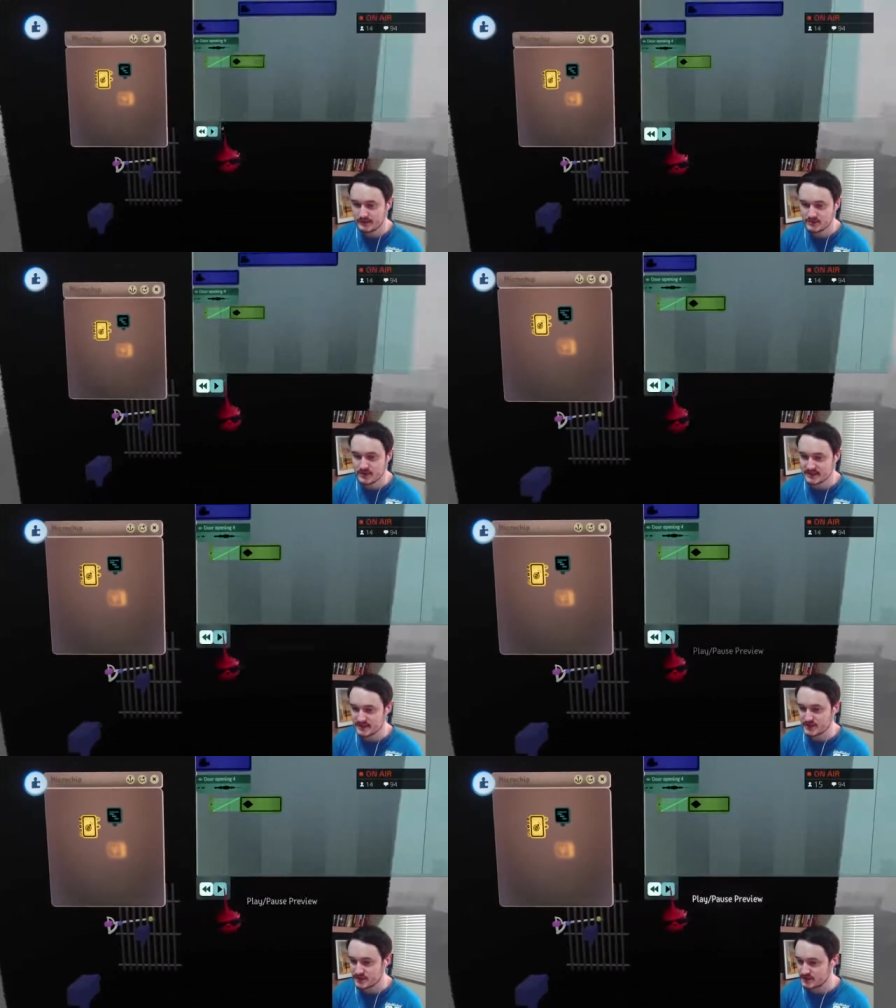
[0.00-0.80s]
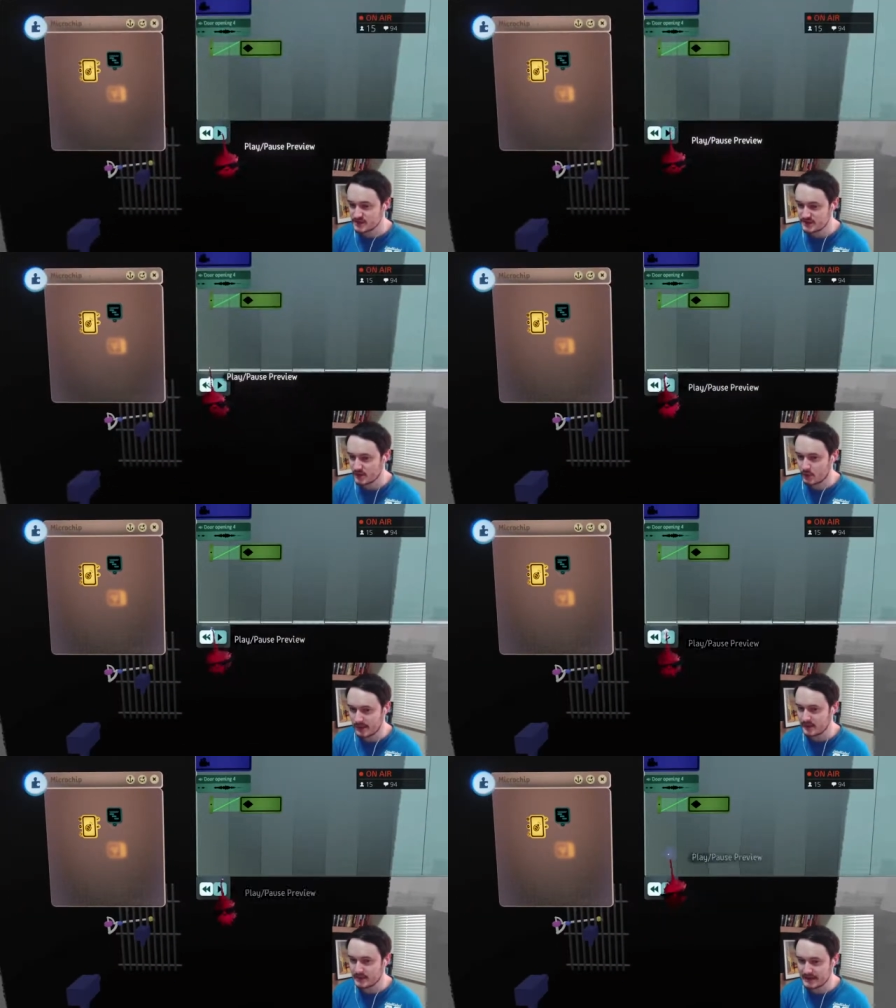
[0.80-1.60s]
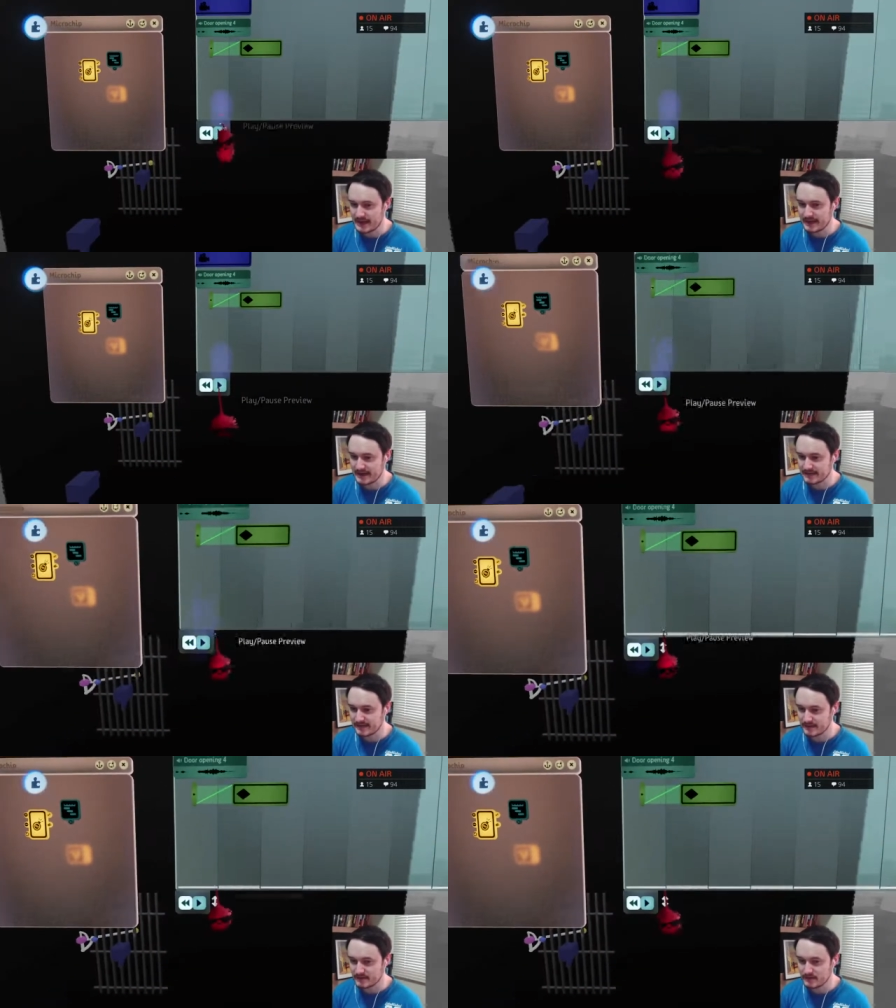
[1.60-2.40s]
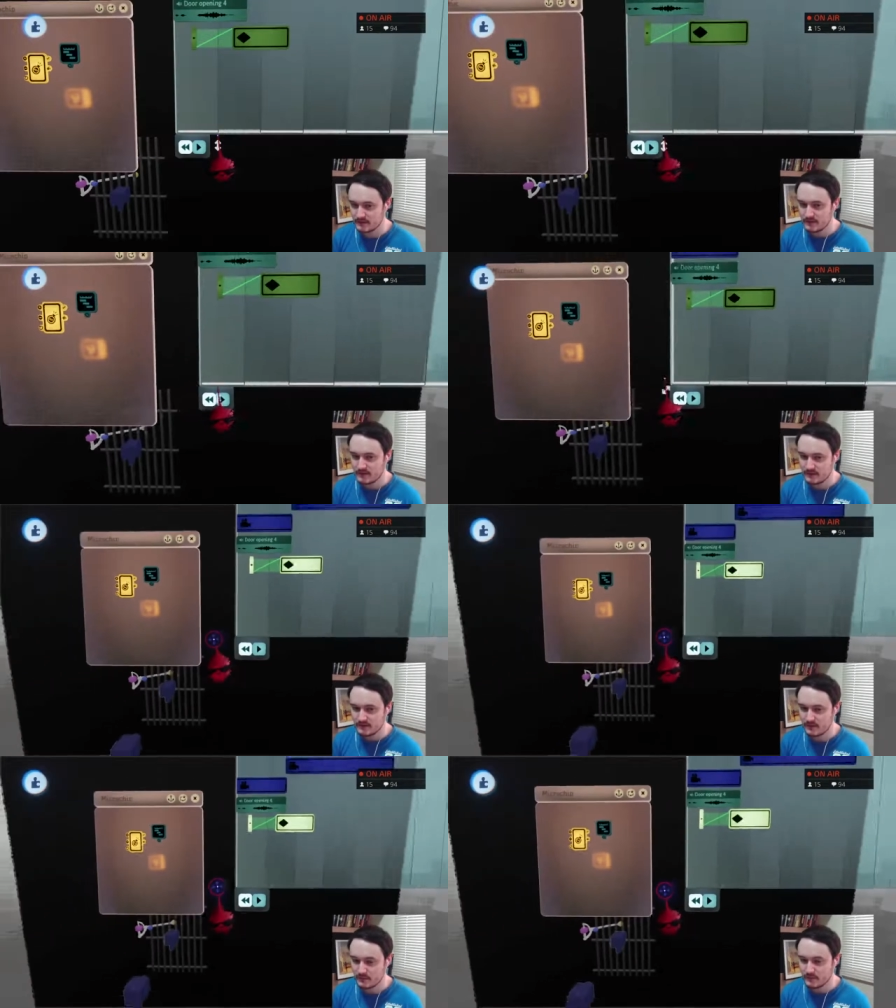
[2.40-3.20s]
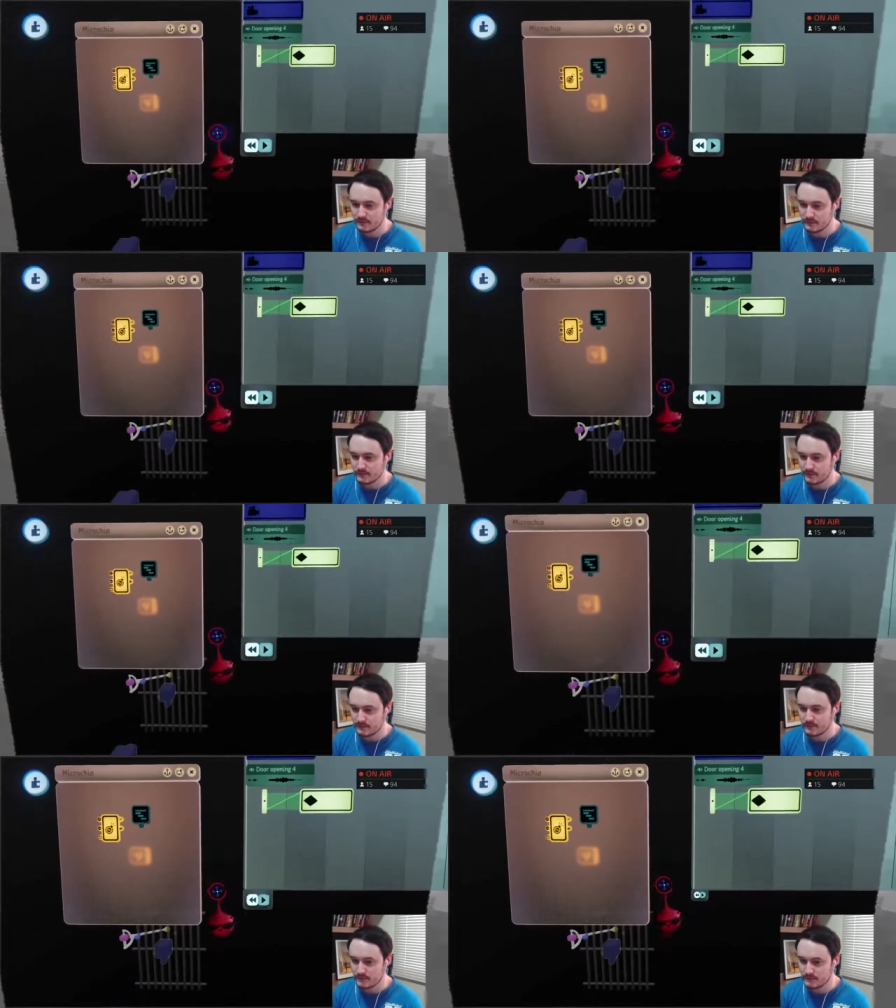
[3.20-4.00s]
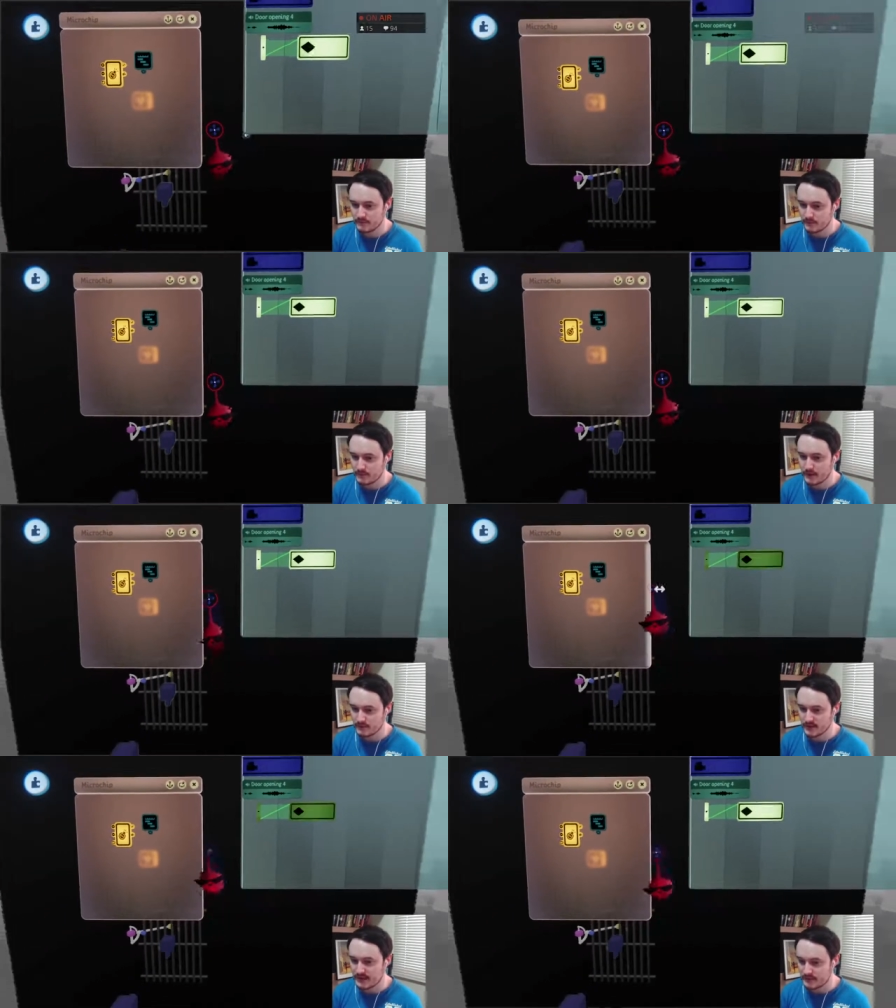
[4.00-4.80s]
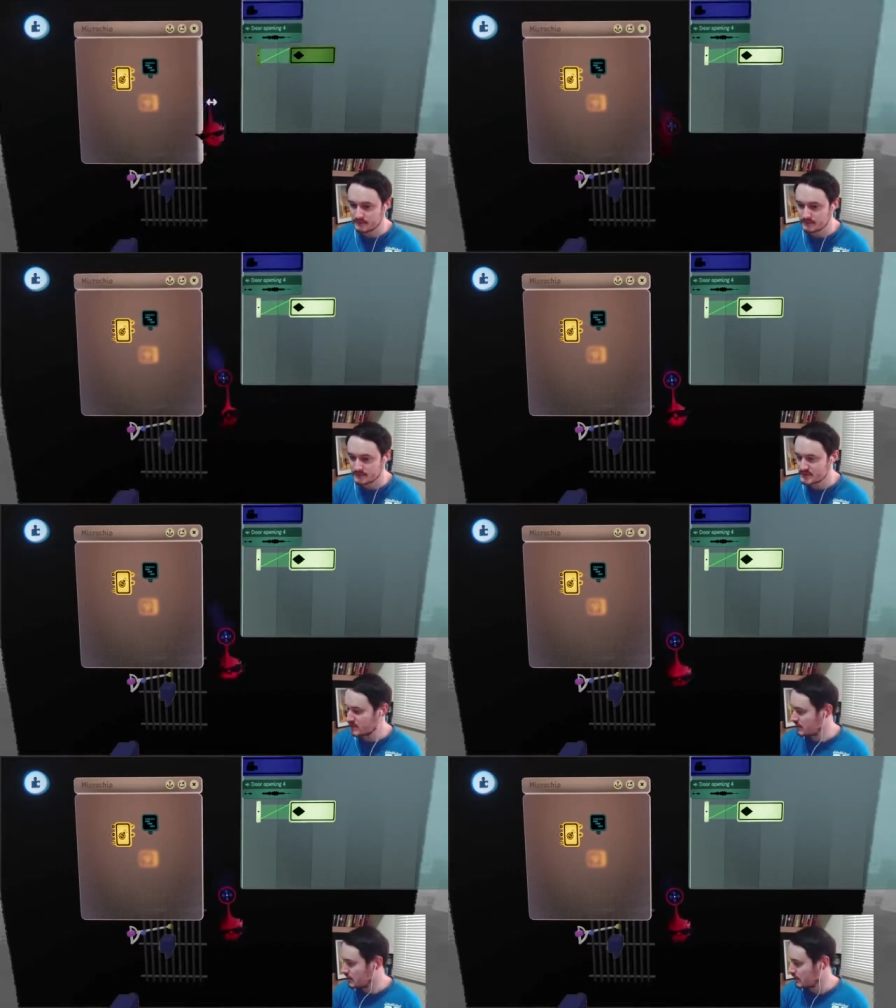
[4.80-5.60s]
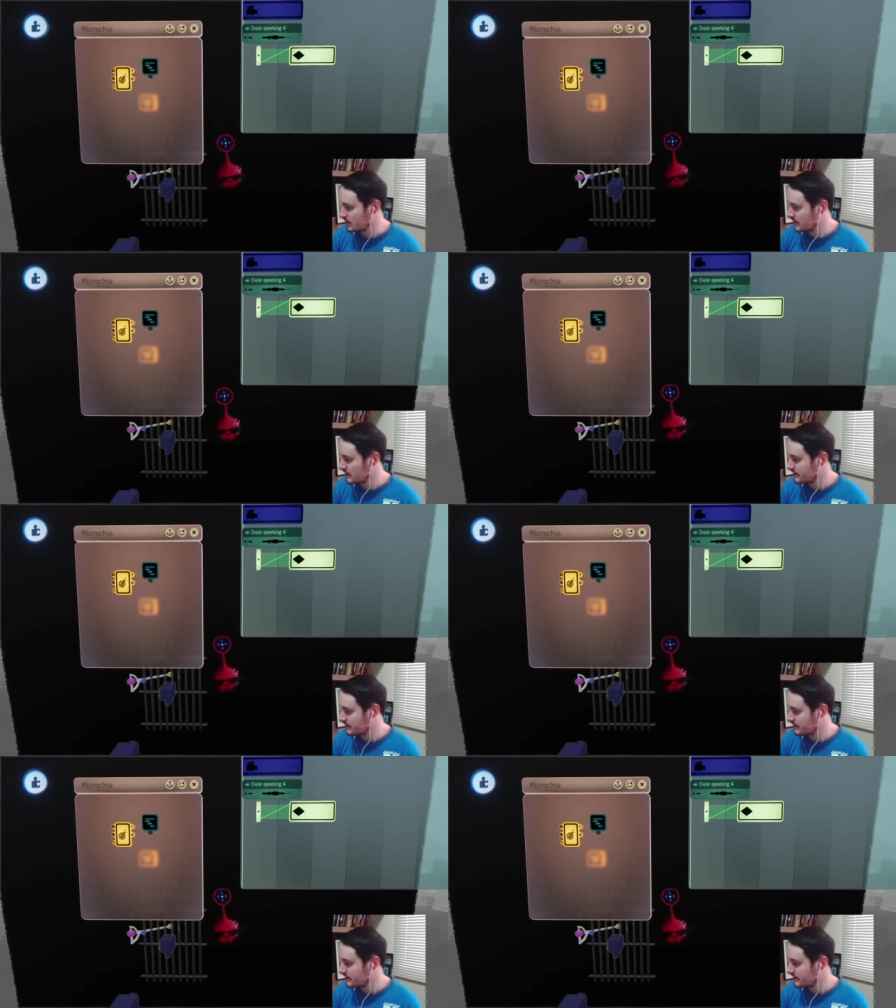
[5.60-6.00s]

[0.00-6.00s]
transition just to quickly get an idea of how the game's going to look.